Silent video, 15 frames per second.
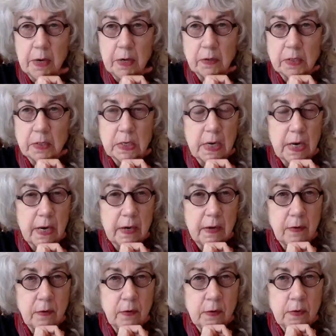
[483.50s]
about today.
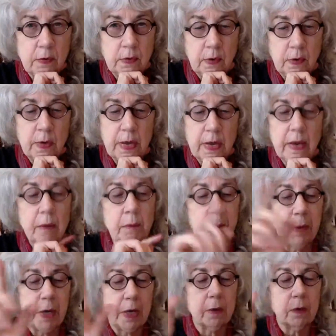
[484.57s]
Okay,
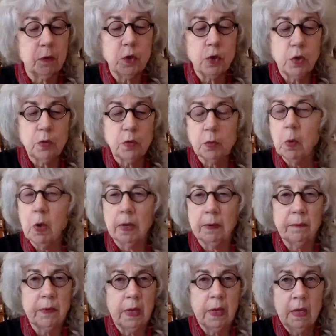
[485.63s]
but choose one.